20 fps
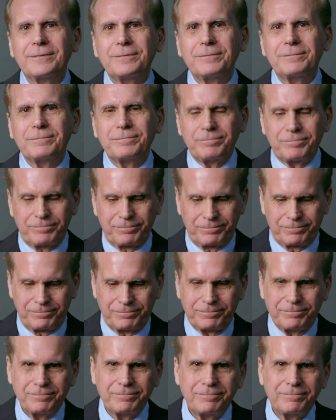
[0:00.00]
If you have
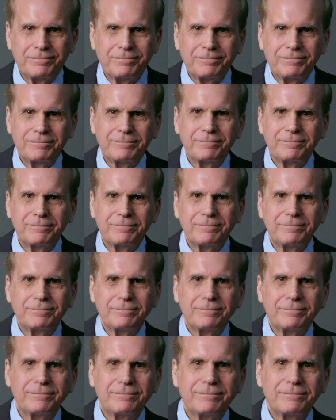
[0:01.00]
any interest in learning
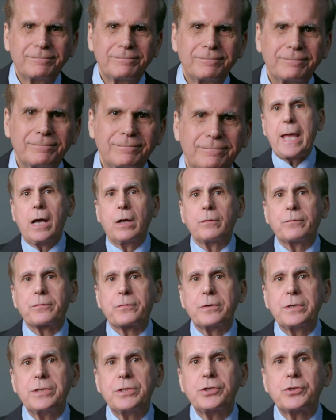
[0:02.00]
more about
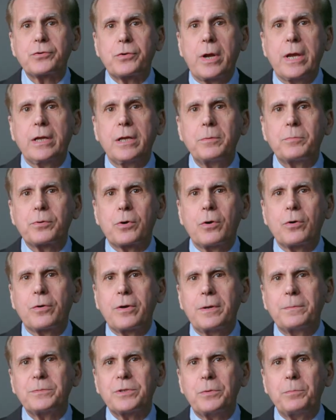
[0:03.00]
Calvary's training
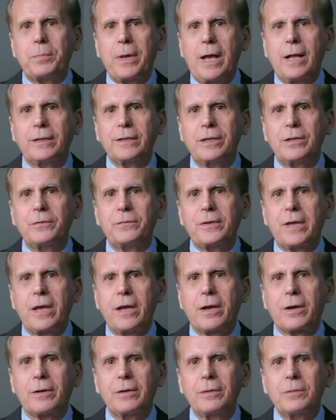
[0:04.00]
programs in palliative
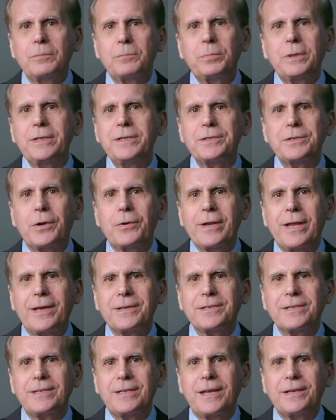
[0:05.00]
care, please don't
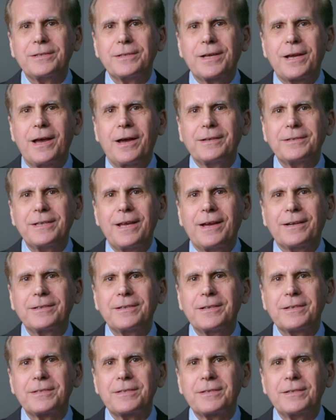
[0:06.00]
hesitate to contact
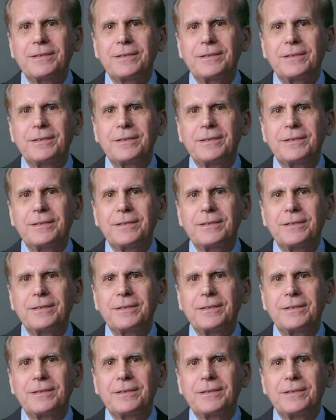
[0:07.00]
us.